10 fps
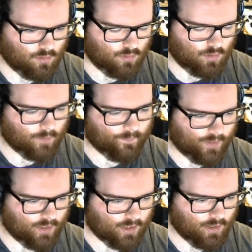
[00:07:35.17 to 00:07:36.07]
yep,
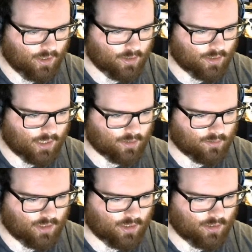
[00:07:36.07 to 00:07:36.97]
okay. So x
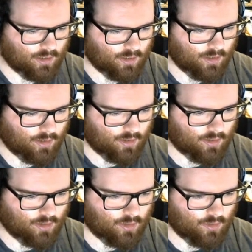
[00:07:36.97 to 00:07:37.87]
squared
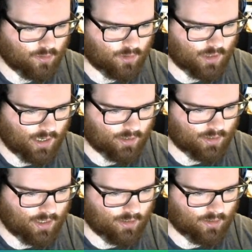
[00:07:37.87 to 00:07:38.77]

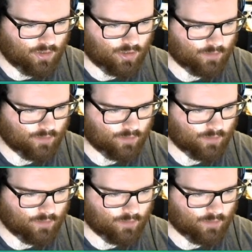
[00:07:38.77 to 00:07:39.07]
2xh